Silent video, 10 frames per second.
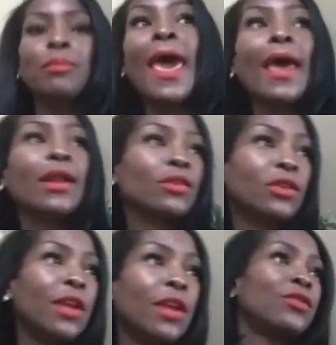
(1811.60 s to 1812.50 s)
bad and
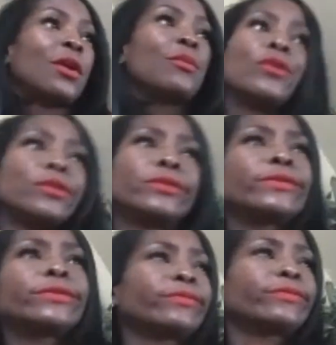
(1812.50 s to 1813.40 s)
you're eating something that's
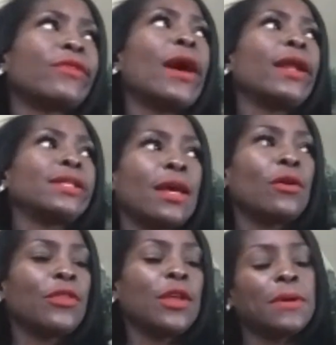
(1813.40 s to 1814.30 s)
just fine and
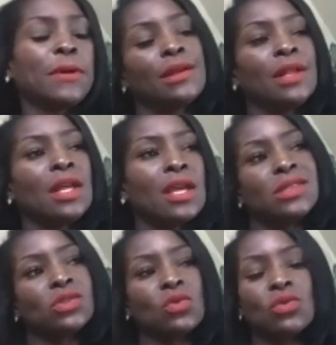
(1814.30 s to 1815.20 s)
healthy, but
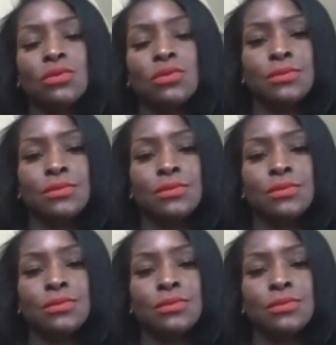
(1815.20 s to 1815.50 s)
it's cool.